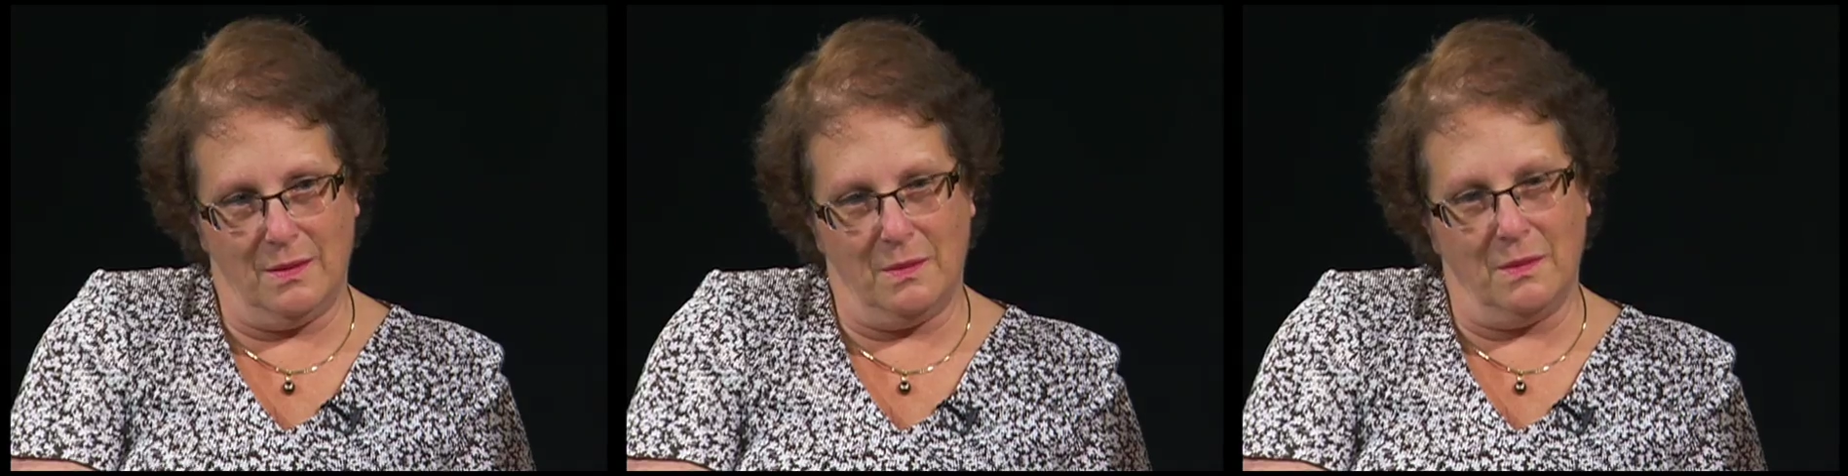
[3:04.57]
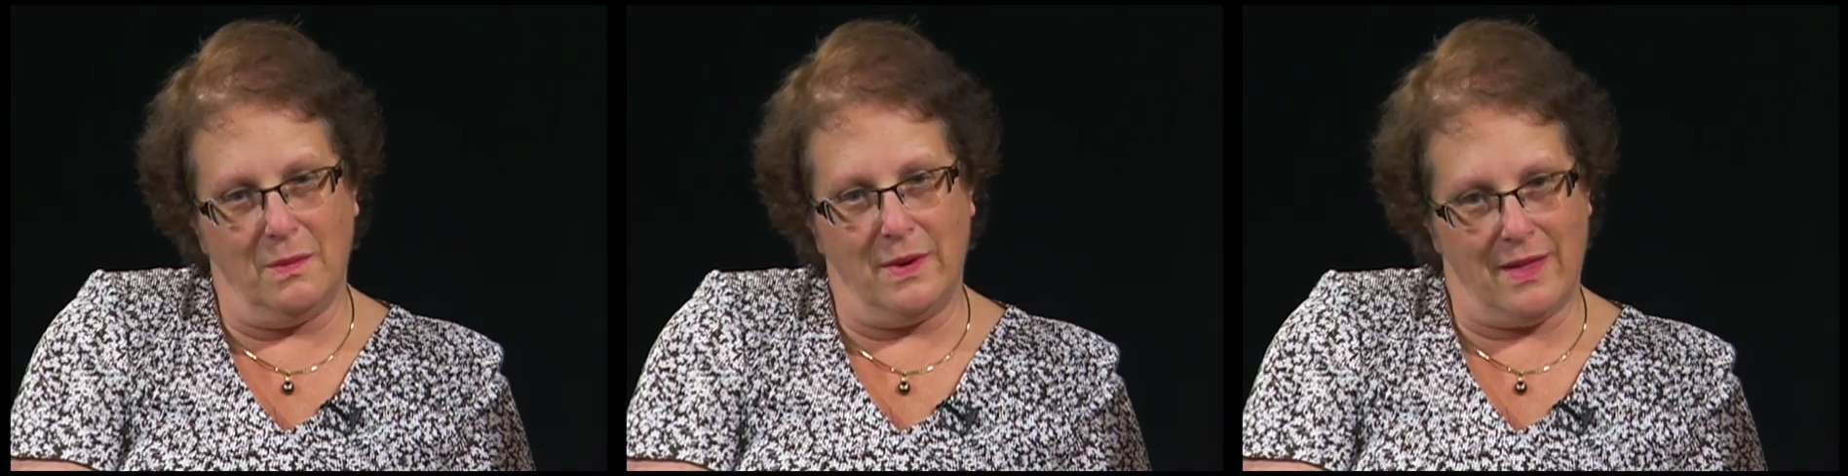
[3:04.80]

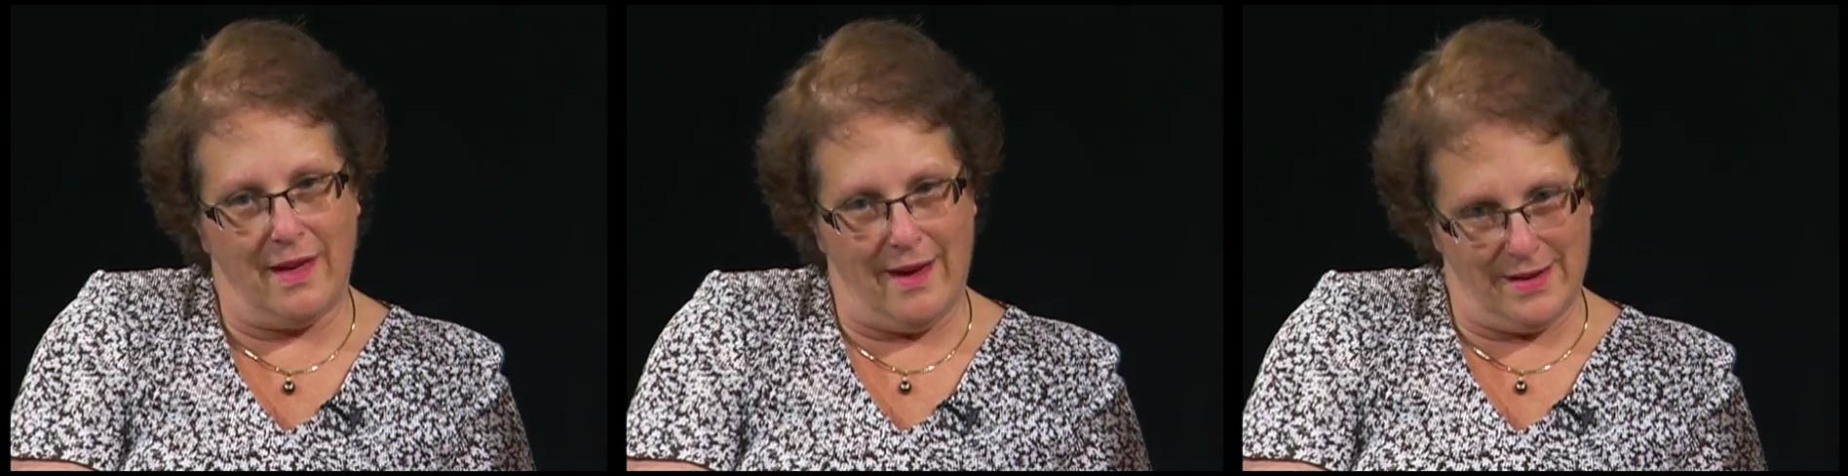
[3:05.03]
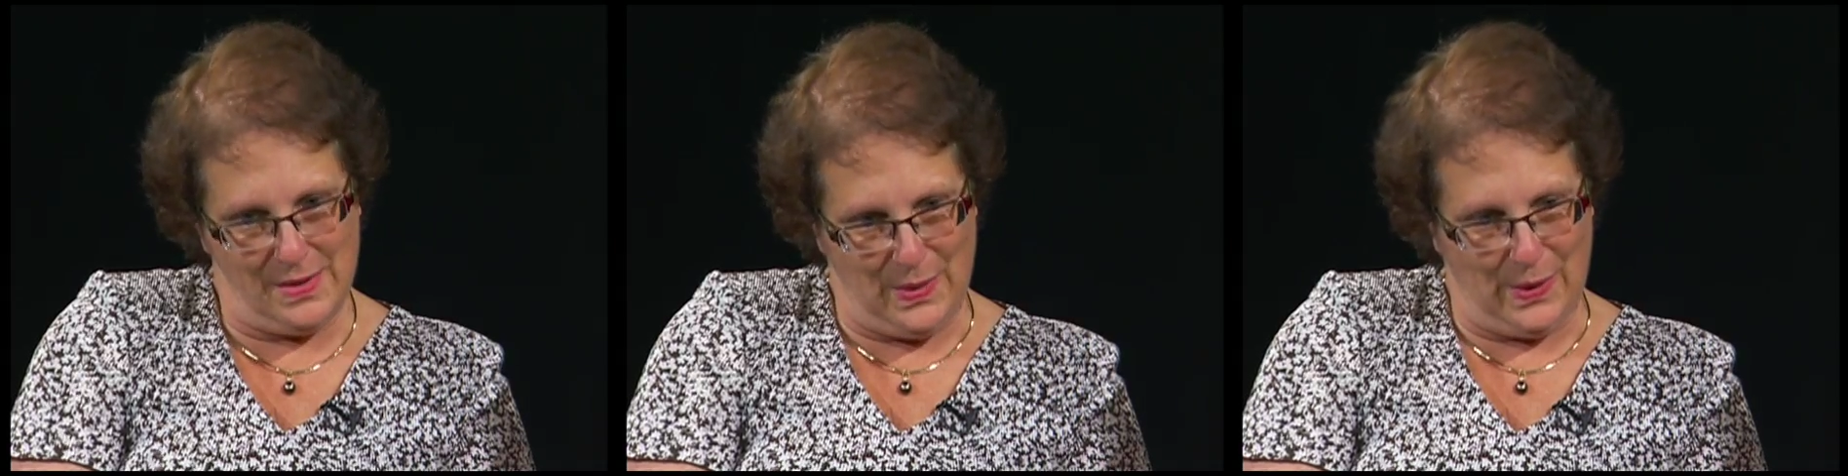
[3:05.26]
with
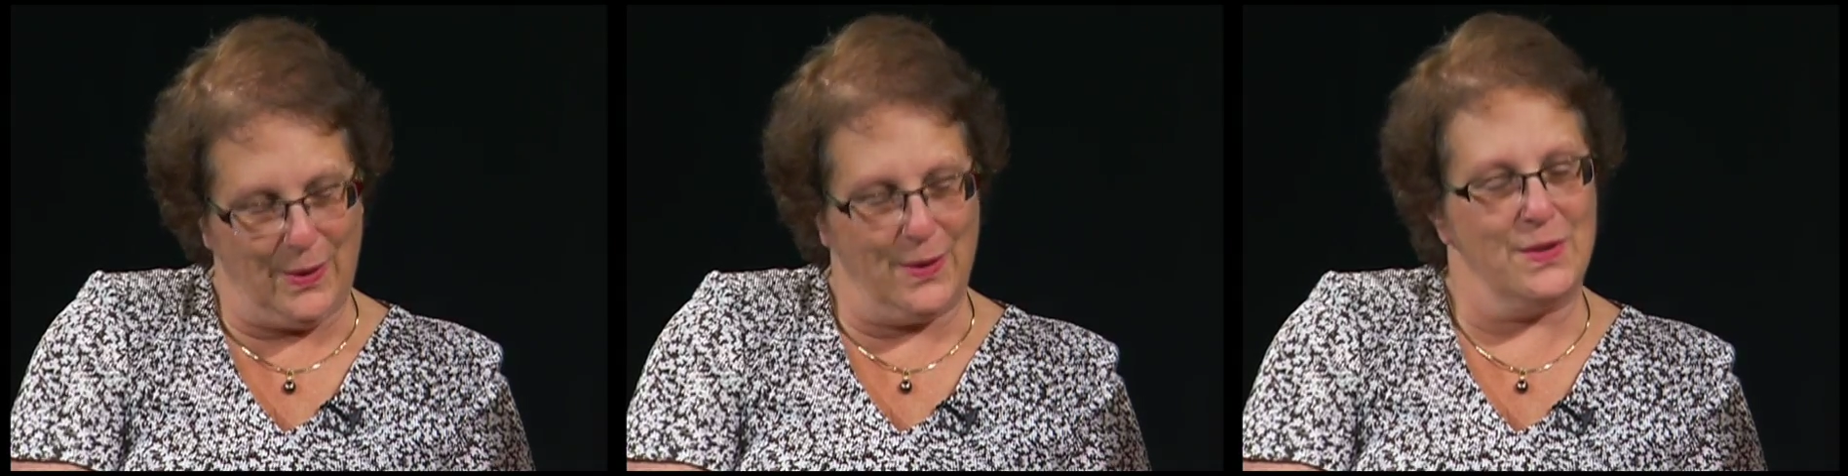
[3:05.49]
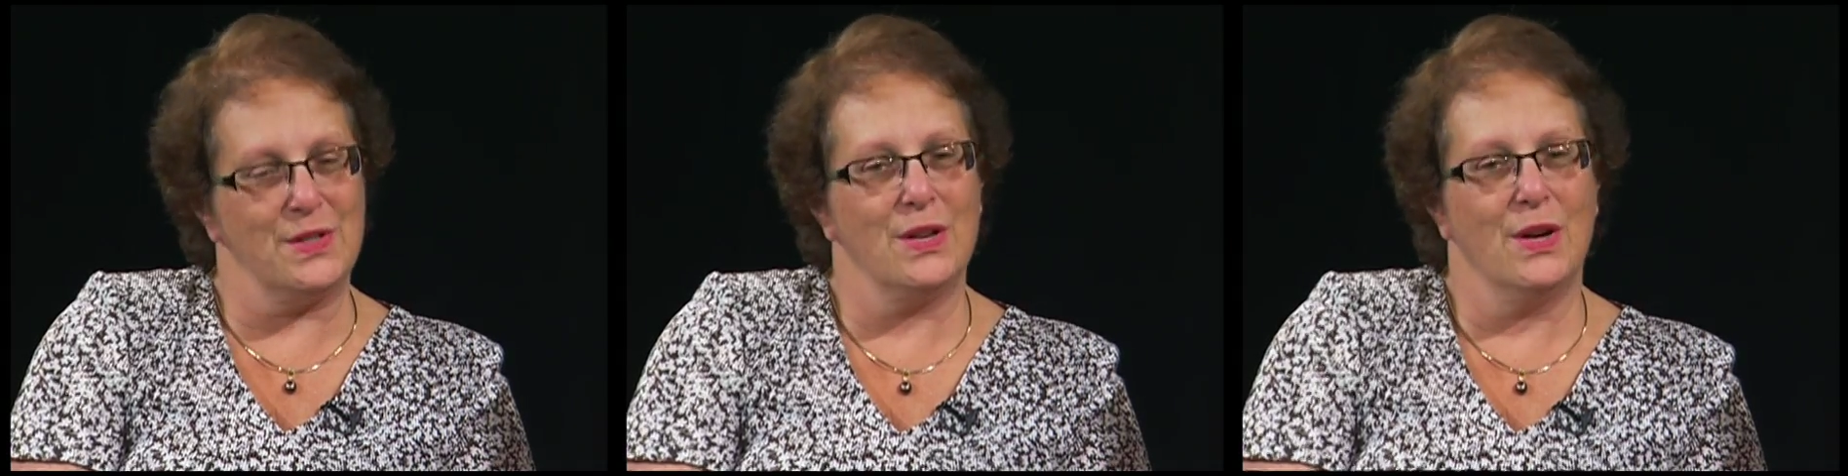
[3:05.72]

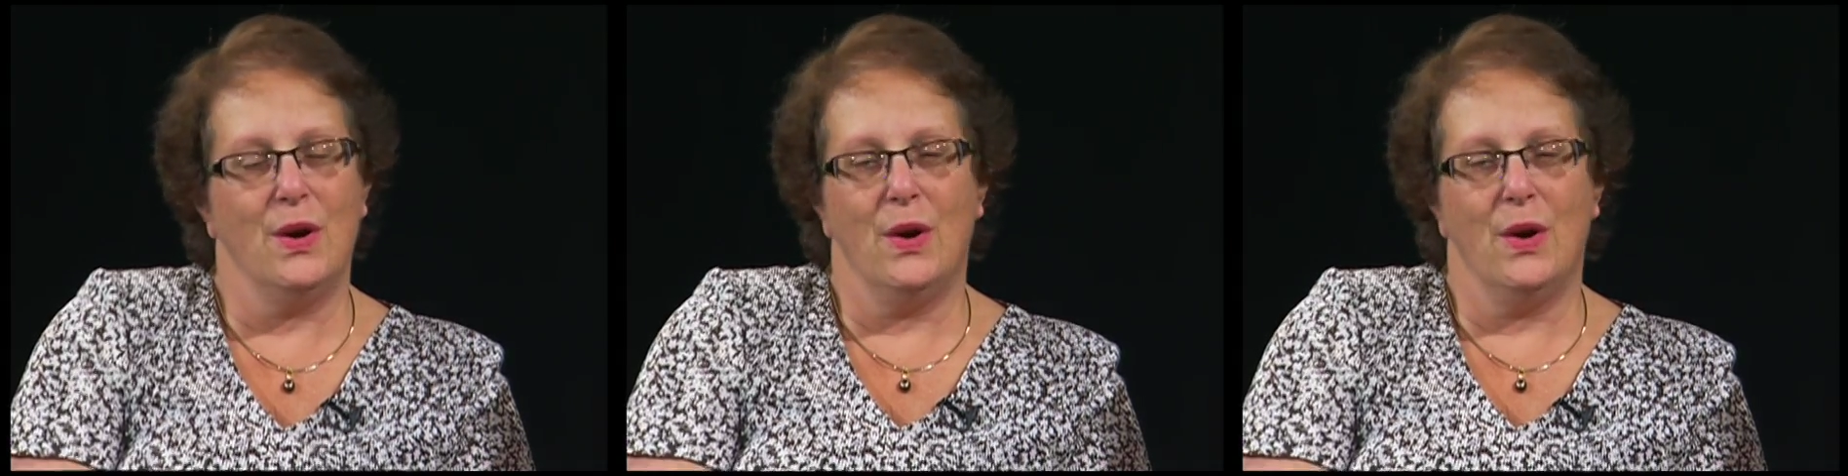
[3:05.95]
Asperger's